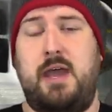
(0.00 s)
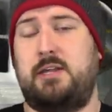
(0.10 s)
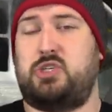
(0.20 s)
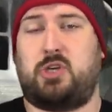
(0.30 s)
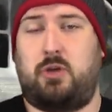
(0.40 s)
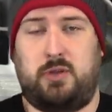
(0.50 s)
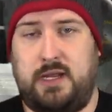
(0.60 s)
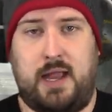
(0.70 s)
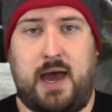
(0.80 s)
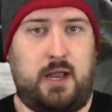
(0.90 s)
it's
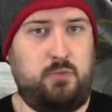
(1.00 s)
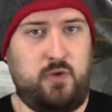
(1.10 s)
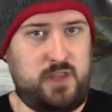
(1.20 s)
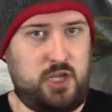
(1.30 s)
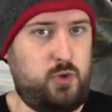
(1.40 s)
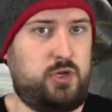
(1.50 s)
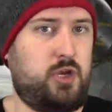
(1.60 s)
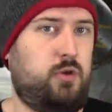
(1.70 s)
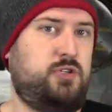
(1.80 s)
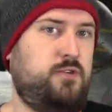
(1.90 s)
certainly not a movie that you would
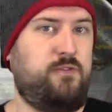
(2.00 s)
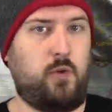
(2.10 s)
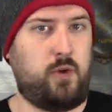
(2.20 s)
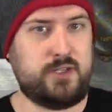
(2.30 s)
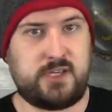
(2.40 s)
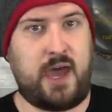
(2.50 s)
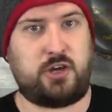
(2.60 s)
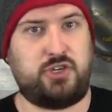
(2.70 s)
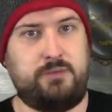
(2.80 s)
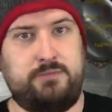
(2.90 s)
go to for its
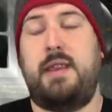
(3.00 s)
action.